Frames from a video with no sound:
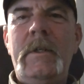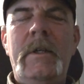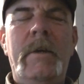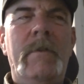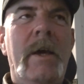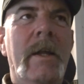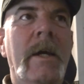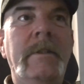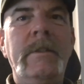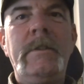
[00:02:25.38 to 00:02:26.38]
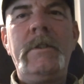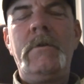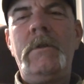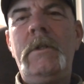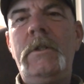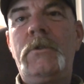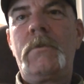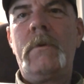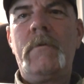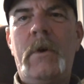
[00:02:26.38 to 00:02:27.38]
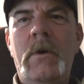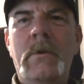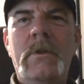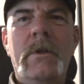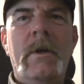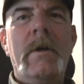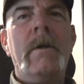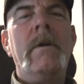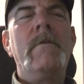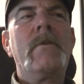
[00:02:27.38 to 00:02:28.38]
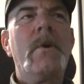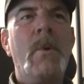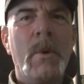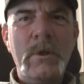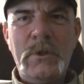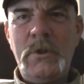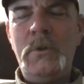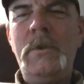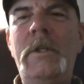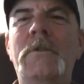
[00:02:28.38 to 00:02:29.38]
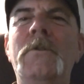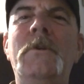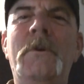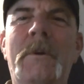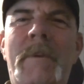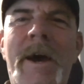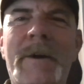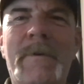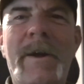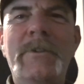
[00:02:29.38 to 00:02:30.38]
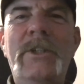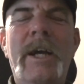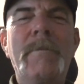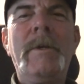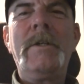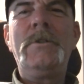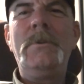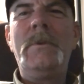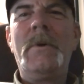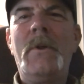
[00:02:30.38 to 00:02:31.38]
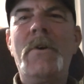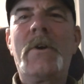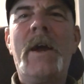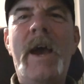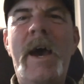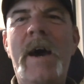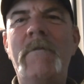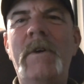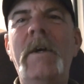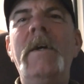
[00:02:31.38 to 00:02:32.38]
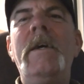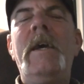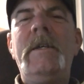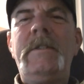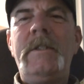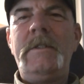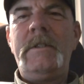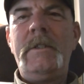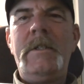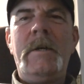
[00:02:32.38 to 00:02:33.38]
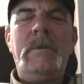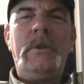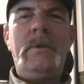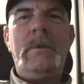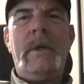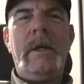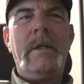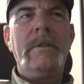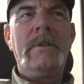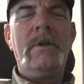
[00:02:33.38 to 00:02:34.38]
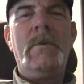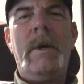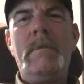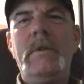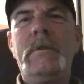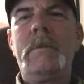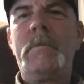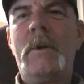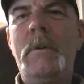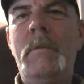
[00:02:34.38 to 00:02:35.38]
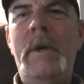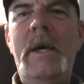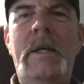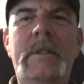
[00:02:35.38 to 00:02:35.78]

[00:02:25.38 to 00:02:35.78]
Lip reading: If that license is revoked, of course you need to do a background check because you no longer have a CCW, a concealed weapons permit,